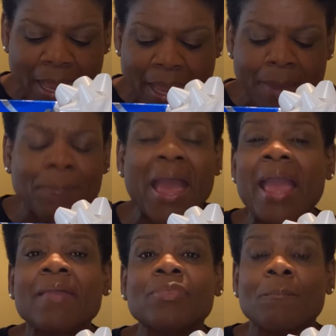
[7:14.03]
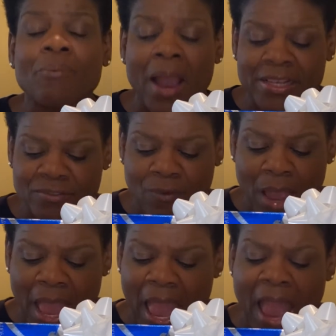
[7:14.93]
He paid the price
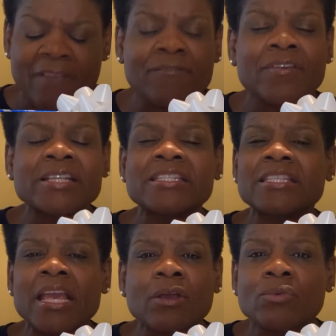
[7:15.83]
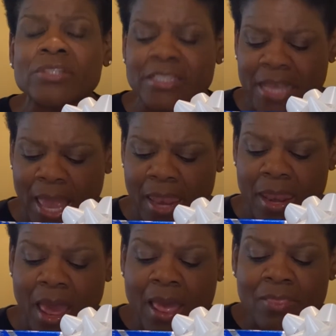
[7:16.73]
for every single
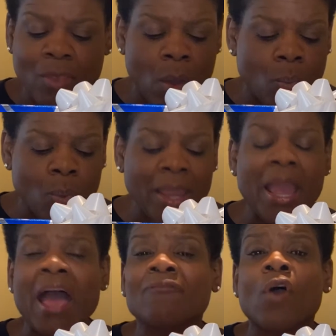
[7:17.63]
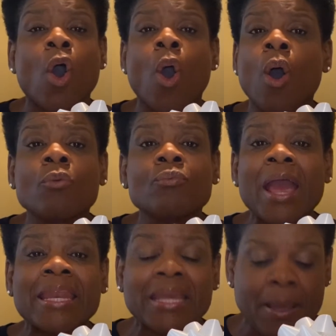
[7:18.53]
sin that we have
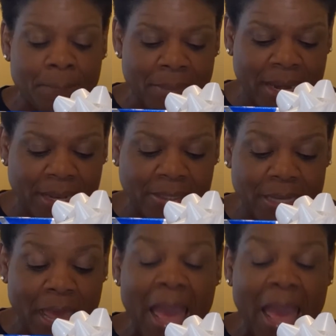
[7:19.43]
already committed,